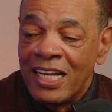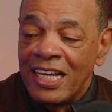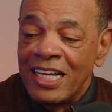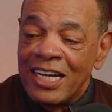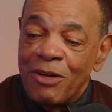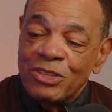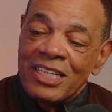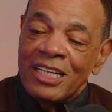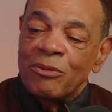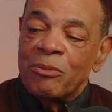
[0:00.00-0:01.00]
And I was
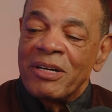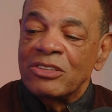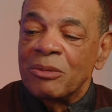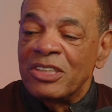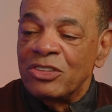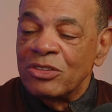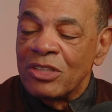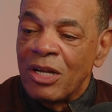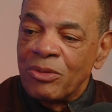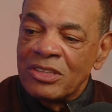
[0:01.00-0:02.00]
telling him about some issues
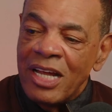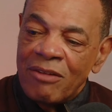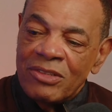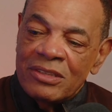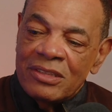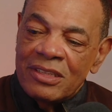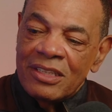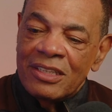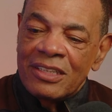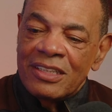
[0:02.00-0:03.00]
that I was having
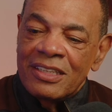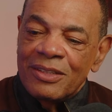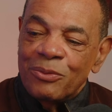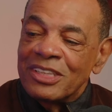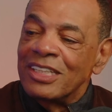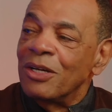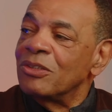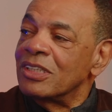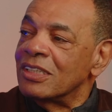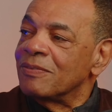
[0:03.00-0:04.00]
with the
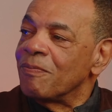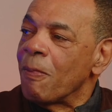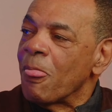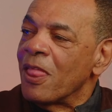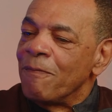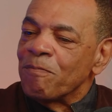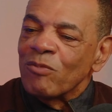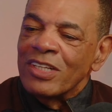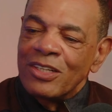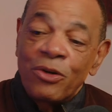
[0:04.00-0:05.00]
owner.
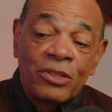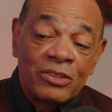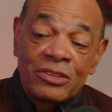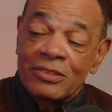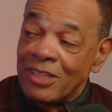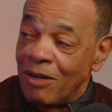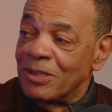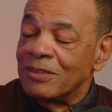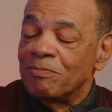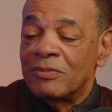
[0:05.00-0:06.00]
And the owner's
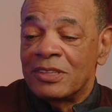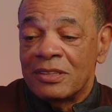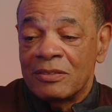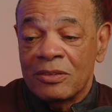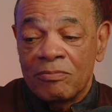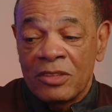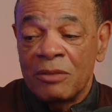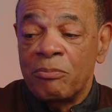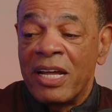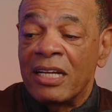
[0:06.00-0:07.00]
stubborn.
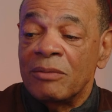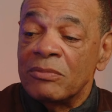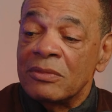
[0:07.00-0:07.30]
Good man.